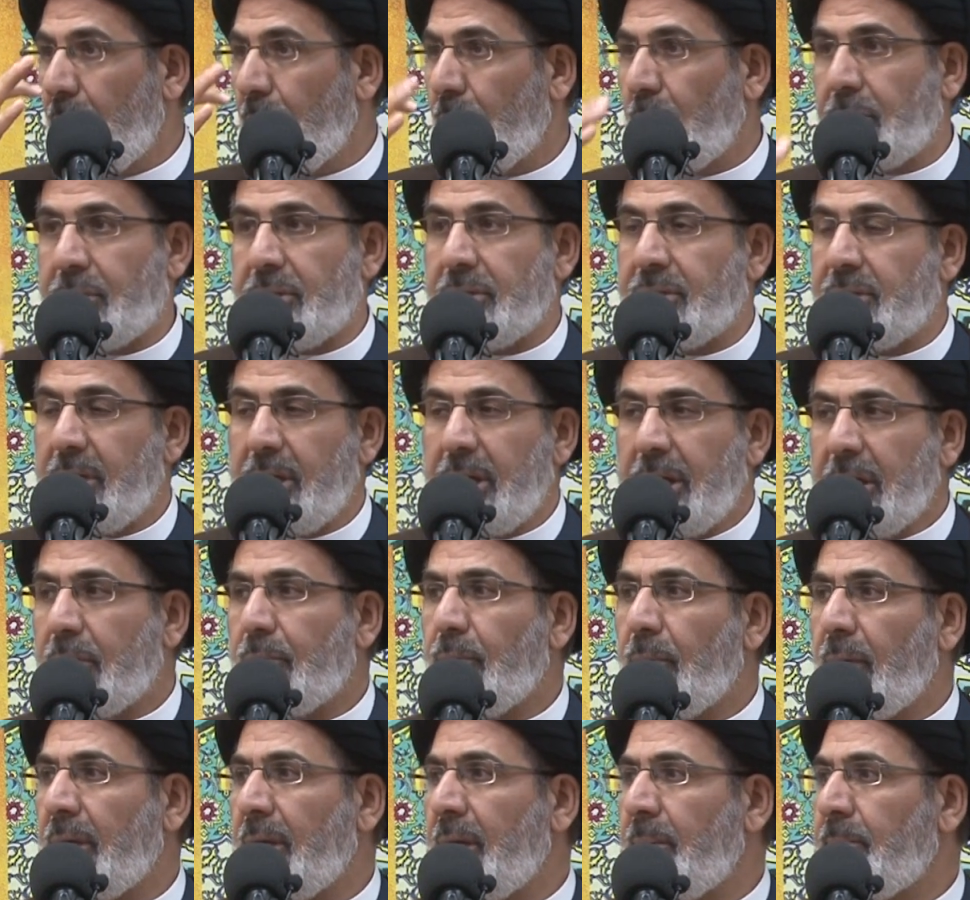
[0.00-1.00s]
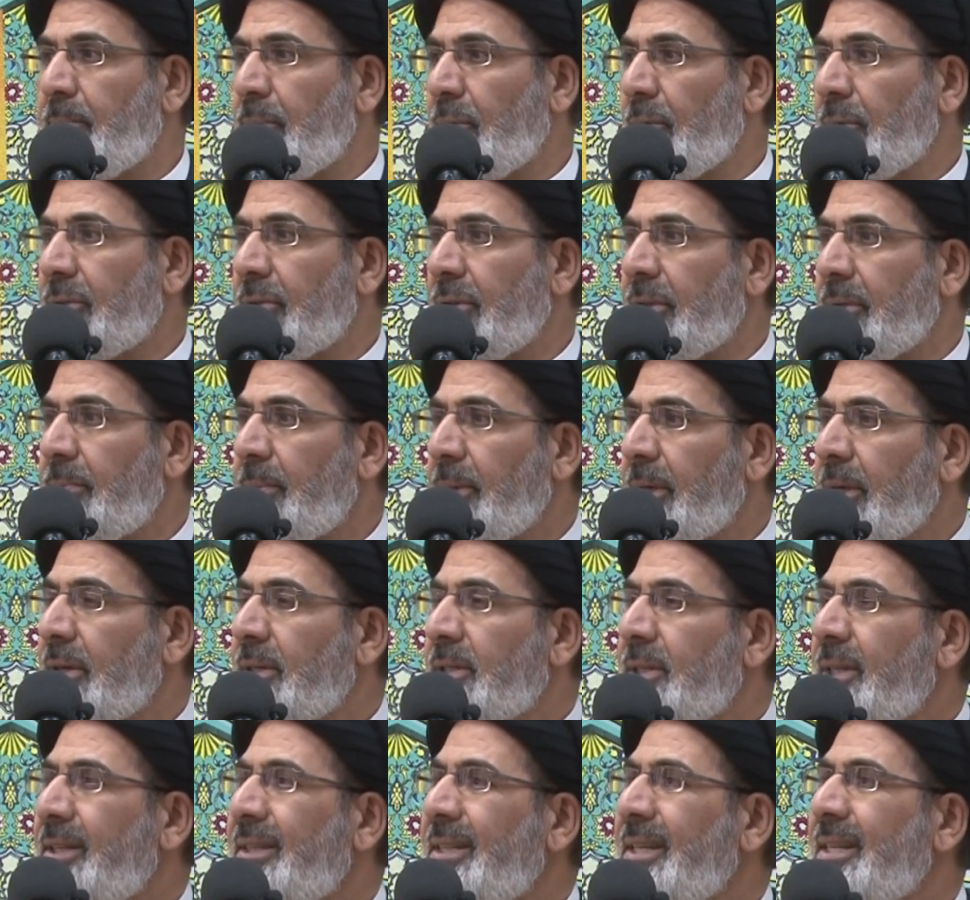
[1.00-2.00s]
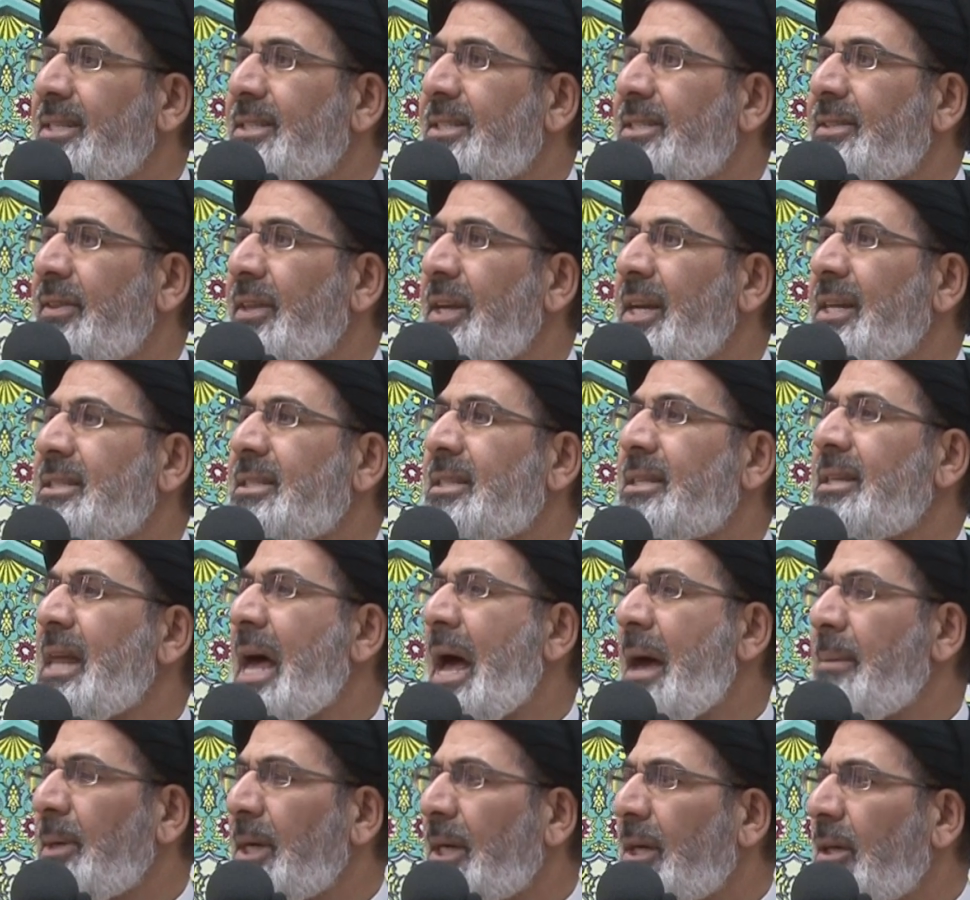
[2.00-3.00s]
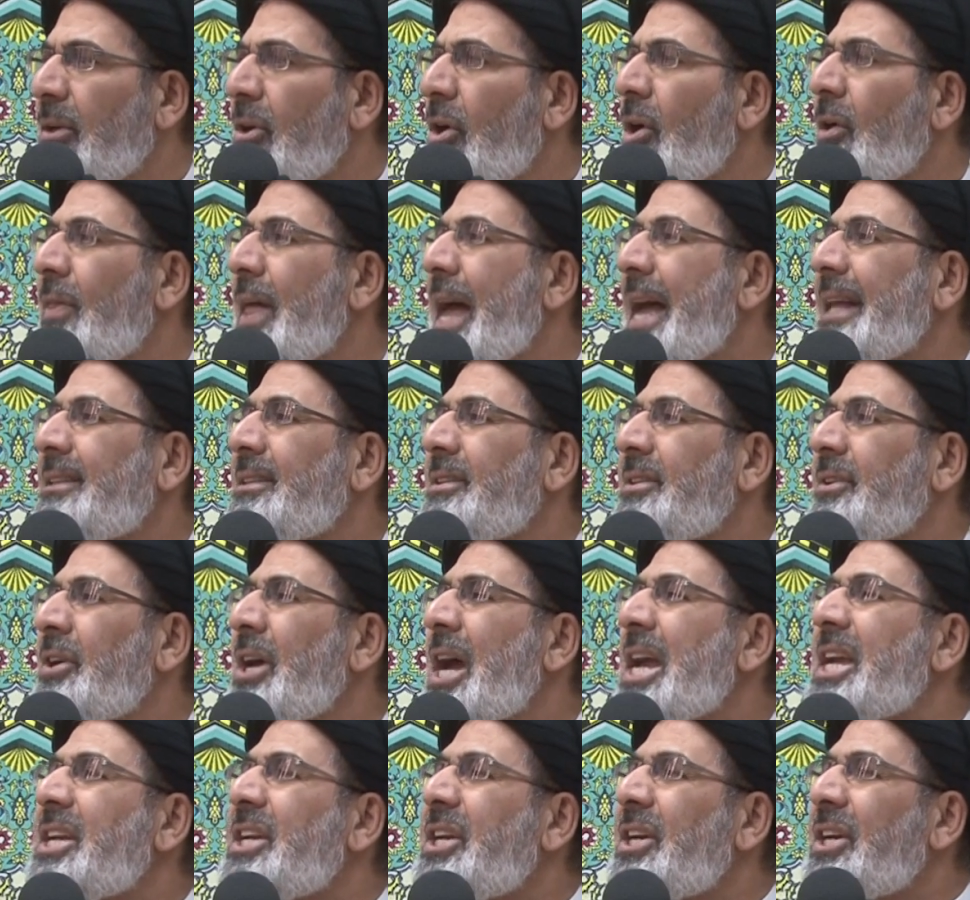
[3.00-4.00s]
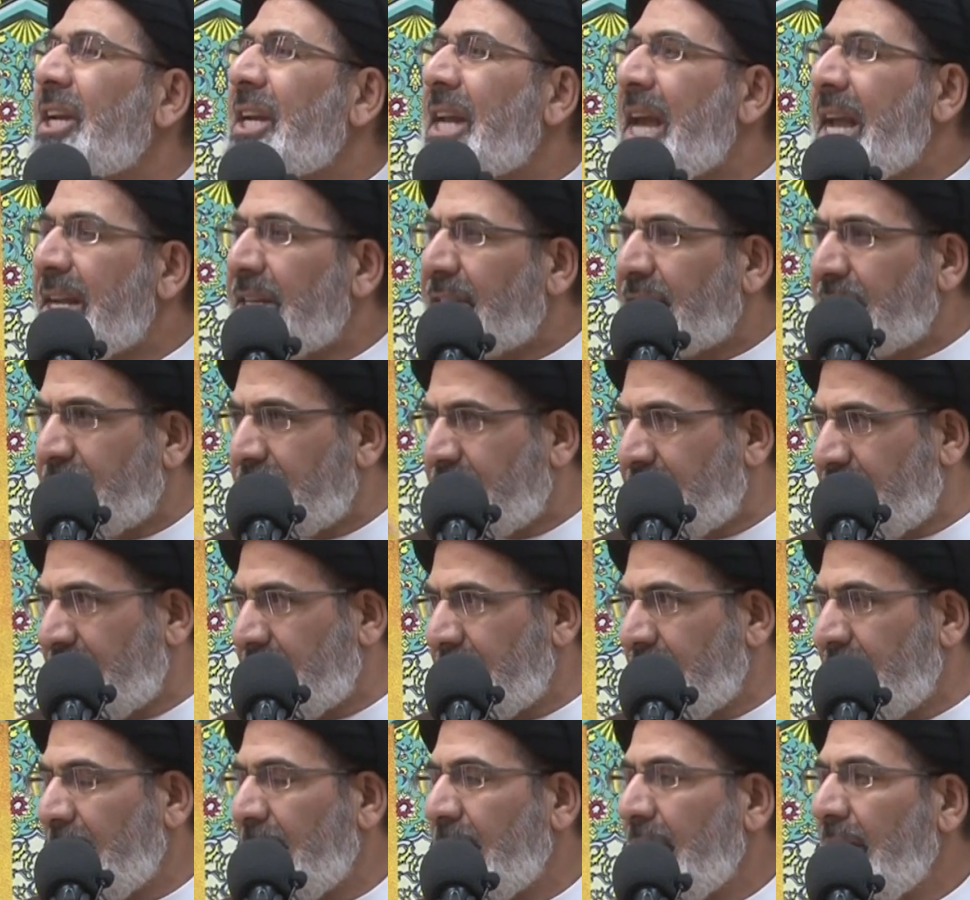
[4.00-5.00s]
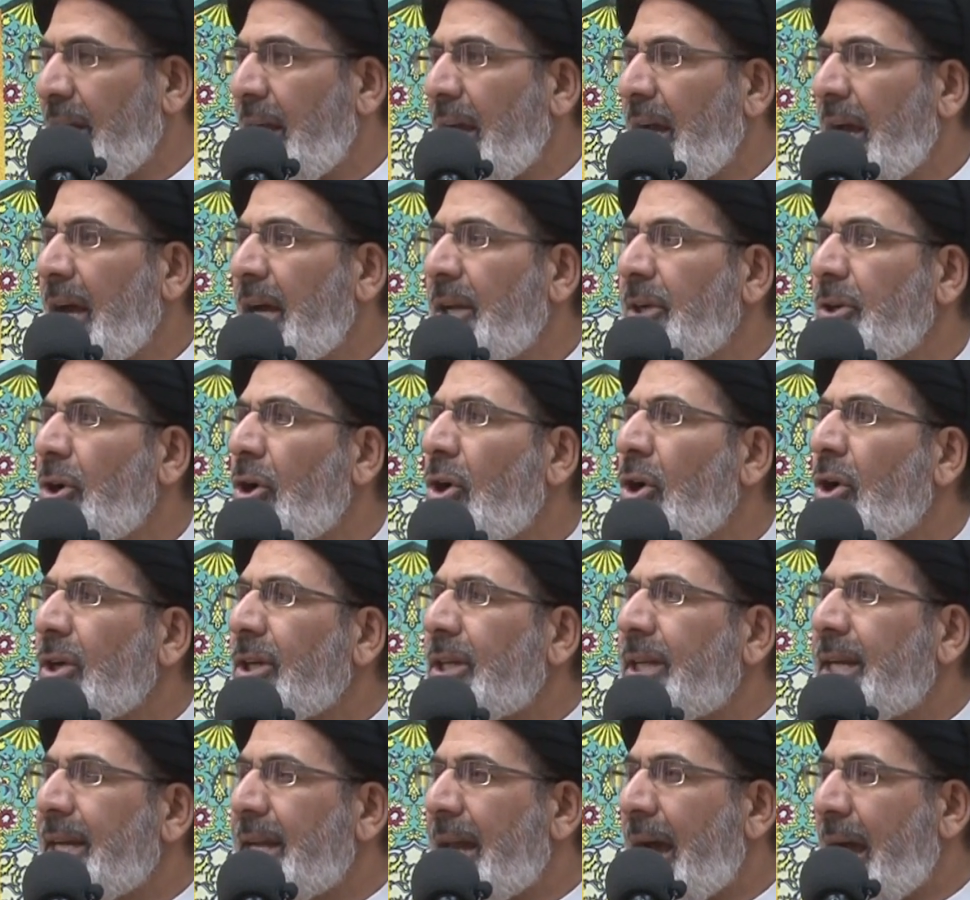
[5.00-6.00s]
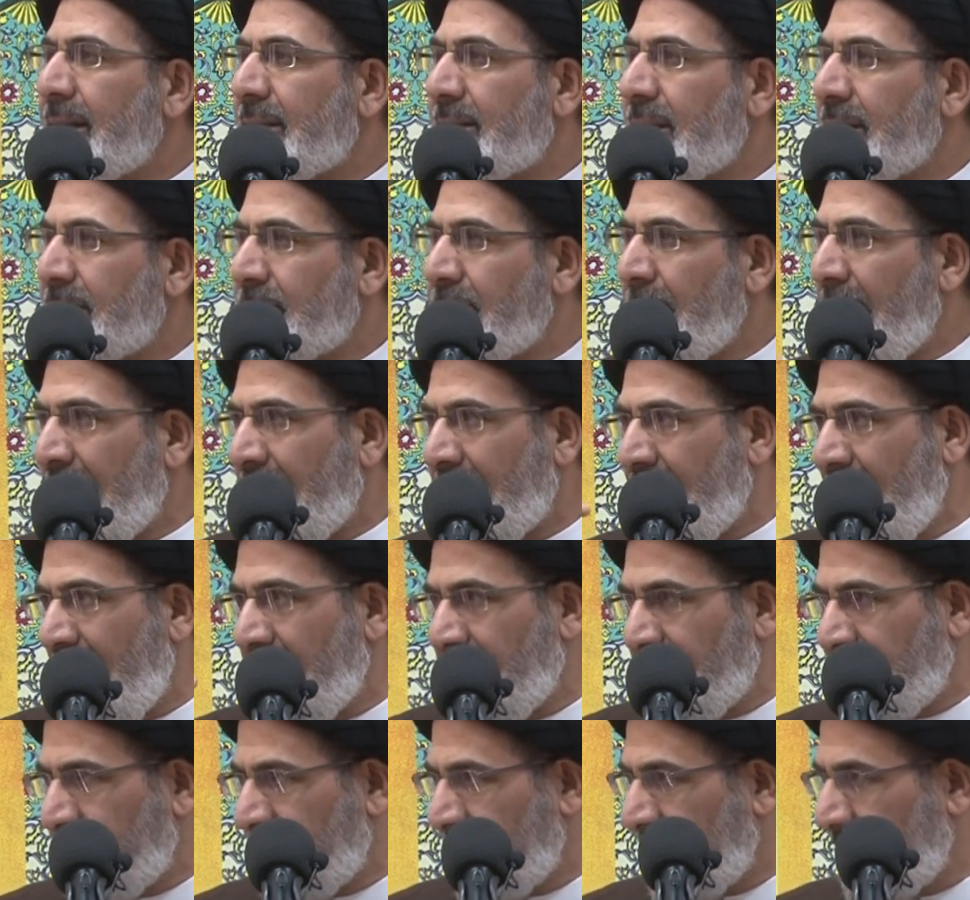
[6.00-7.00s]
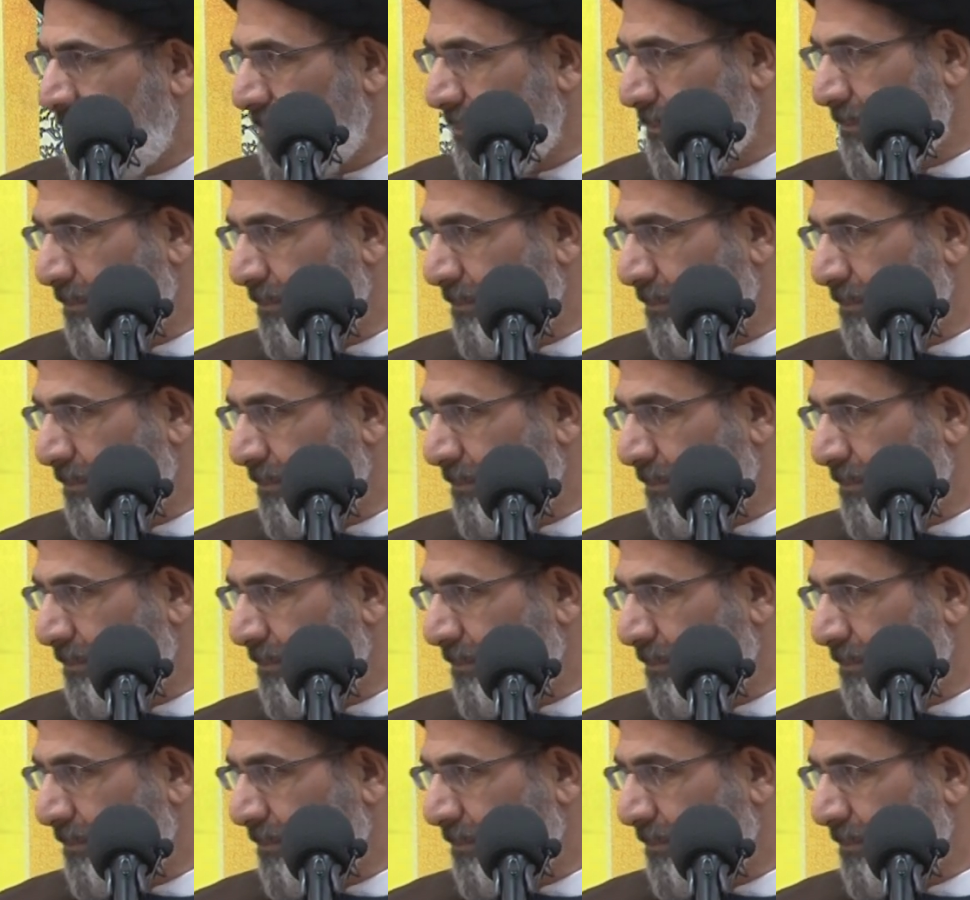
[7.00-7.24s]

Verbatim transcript: which is equally important because it is the Islamic law that regulates and organizes my life,